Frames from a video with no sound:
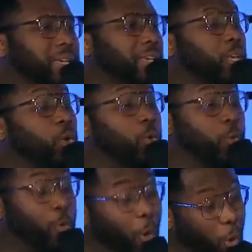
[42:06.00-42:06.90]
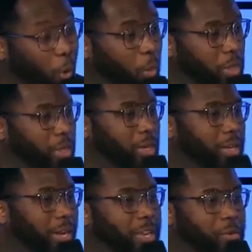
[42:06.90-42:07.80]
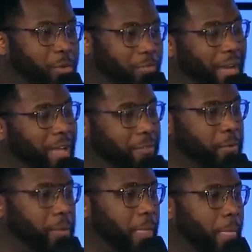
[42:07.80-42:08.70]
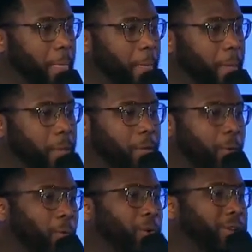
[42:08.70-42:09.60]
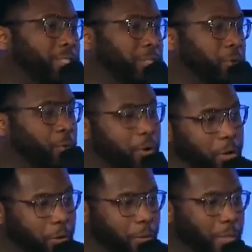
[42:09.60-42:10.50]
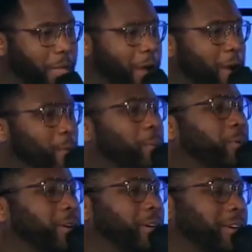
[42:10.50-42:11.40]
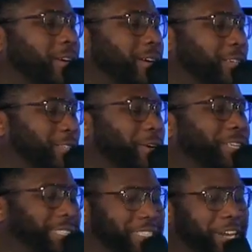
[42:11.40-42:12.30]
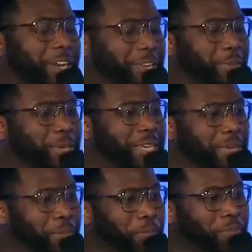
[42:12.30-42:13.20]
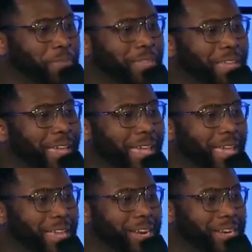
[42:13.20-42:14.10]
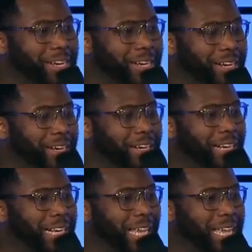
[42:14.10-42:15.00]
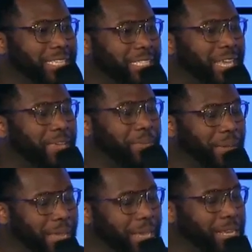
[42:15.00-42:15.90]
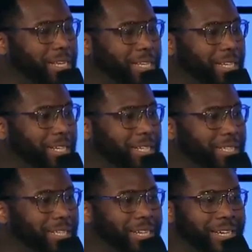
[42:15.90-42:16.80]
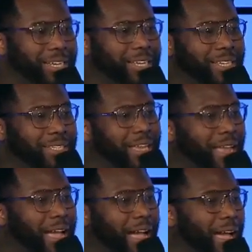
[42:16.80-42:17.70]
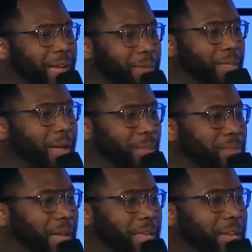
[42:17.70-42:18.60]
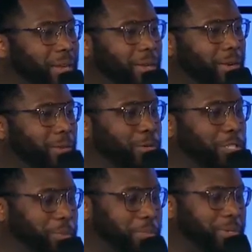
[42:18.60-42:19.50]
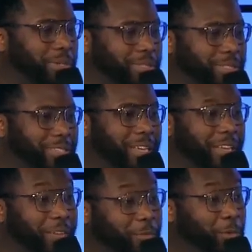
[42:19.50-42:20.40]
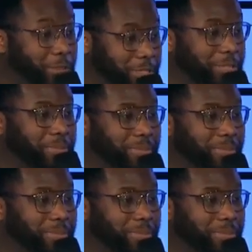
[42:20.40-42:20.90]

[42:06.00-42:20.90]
your role in revival? What is your role? I remember uh, Tracy talking to me and and saying, man, like I I'm not like a worshiper. I love to worship,